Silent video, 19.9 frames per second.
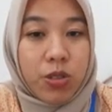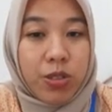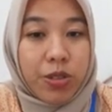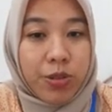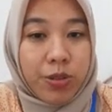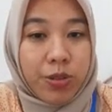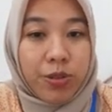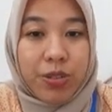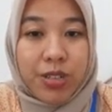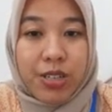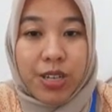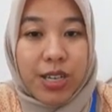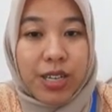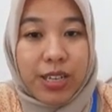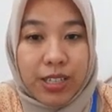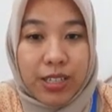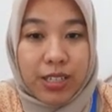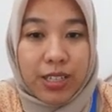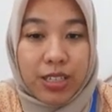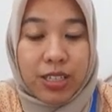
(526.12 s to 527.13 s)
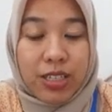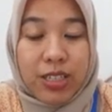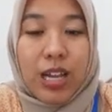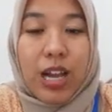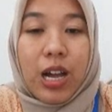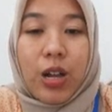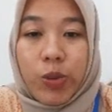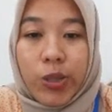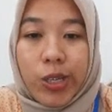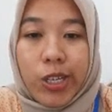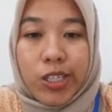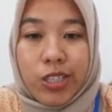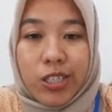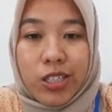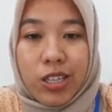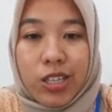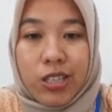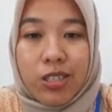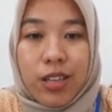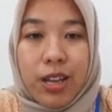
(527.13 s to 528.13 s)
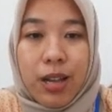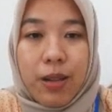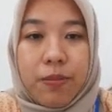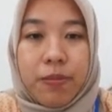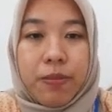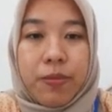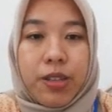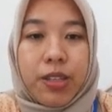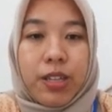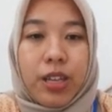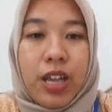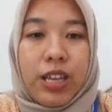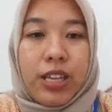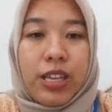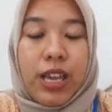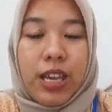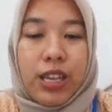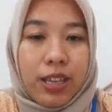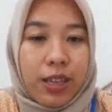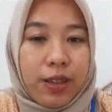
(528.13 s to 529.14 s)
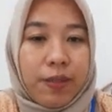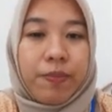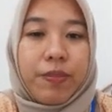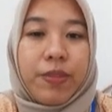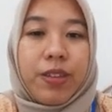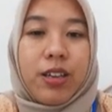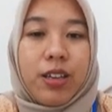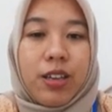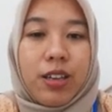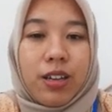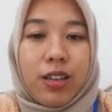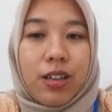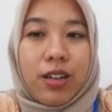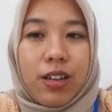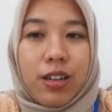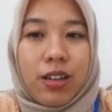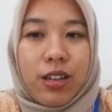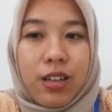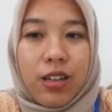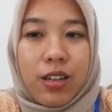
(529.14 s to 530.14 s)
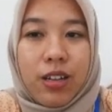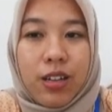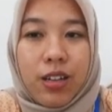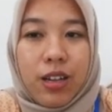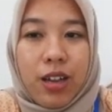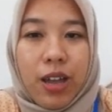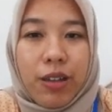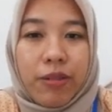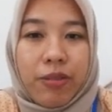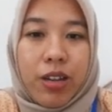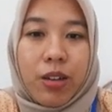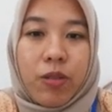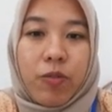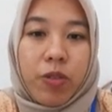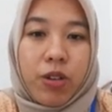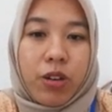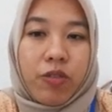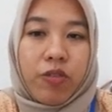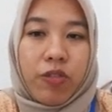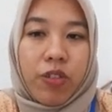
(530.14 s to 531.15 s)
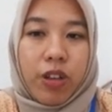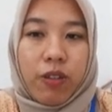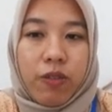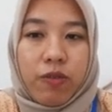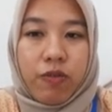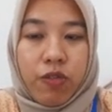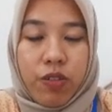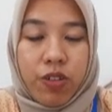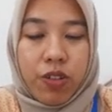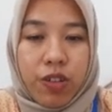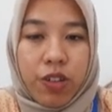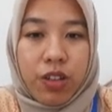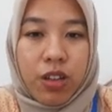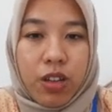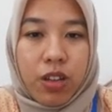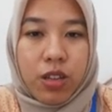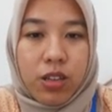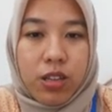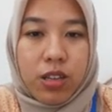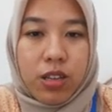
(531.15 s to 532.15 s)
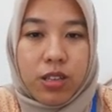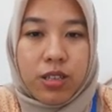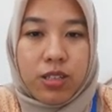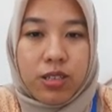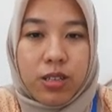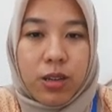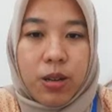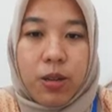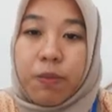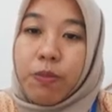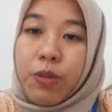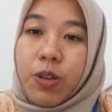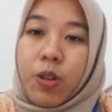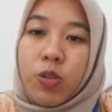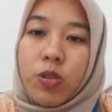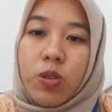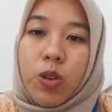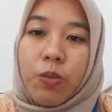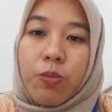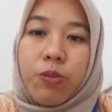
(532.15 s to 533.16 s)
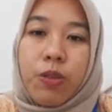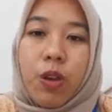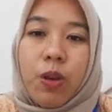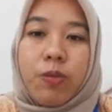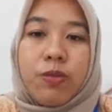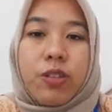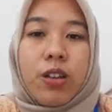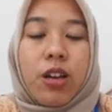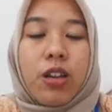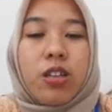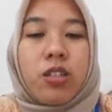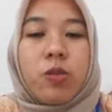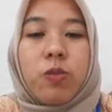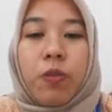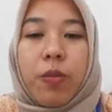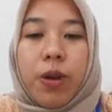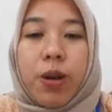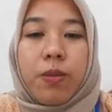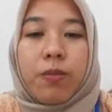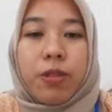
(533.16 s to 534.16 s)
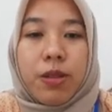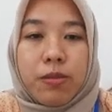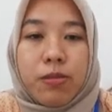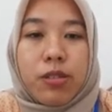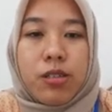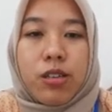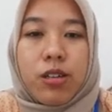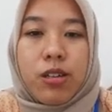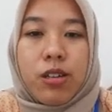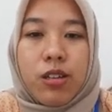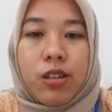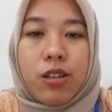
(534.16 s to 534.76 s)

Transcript: to gain the knowledge itself. Okay, and then for the fifth is the philosophy of science problems.